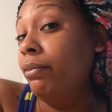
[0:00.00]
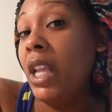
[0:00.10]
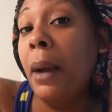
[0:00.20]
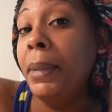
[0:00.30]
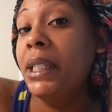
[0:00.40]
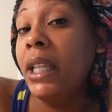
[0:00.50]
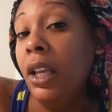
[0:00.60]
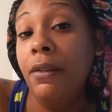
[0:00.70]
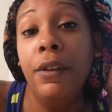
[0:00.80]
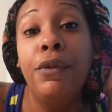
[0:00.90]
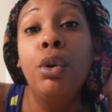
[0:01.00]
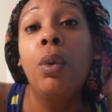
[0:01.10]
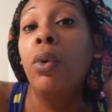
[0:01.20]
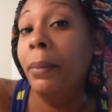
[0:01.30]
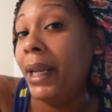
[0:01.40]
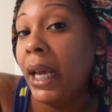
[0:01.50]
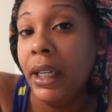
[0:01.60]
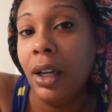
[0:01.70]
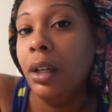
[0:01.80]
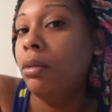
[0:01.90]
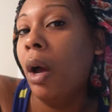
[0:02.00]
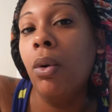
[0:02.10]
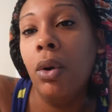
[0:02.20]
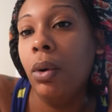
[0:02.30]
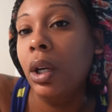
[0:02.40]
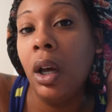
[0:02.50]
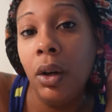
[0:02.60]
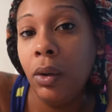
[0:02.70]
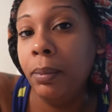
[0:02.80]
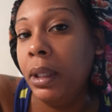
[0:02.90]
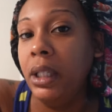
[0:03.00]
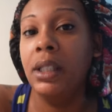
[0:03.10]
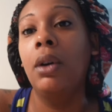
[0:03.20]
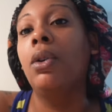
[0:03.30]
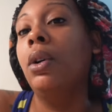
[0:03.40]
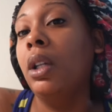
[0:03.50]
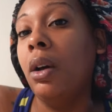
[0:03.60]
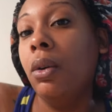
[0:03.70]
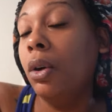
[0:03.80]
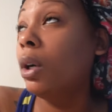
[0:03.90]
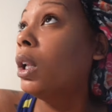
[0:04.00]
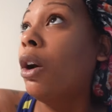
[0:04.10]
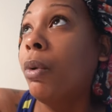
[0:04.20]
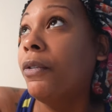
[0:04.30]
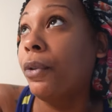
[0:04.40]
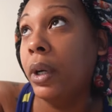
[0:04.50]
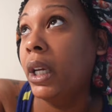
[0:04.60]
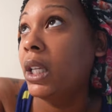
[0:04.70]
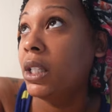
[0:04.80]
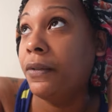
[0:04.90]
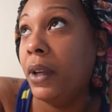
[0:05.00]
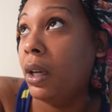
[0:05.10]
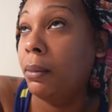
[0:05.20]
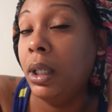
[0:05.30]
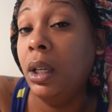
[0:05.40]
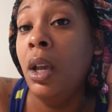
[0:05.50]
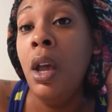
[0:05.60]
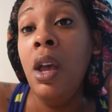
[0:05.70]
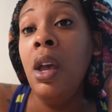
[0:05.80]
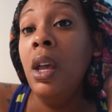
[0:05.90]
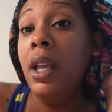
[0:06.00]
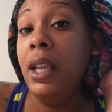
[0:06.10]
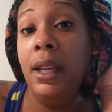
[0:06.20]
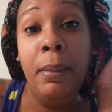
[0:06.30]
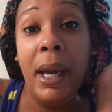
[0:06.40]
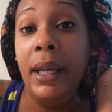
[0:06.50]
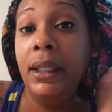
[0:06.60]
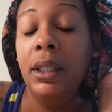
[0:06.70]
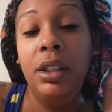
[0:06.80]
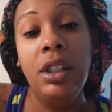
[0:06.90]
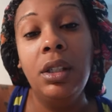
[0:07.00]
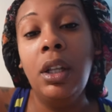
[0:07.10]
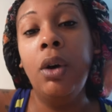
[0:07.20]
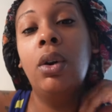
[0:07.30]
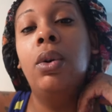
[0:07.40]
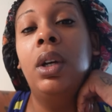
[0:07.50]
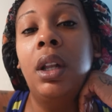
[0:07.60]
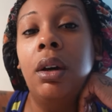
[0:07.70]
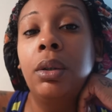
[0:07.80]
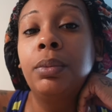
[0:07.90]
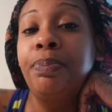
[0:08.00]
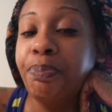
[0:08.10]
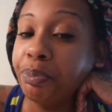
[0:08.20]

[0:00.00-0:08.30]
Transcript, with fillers: Y'all be safe. If you a woman out there, don't go alone. Please don't go alone. Go along with friends, family, anybody. Just don't go alone.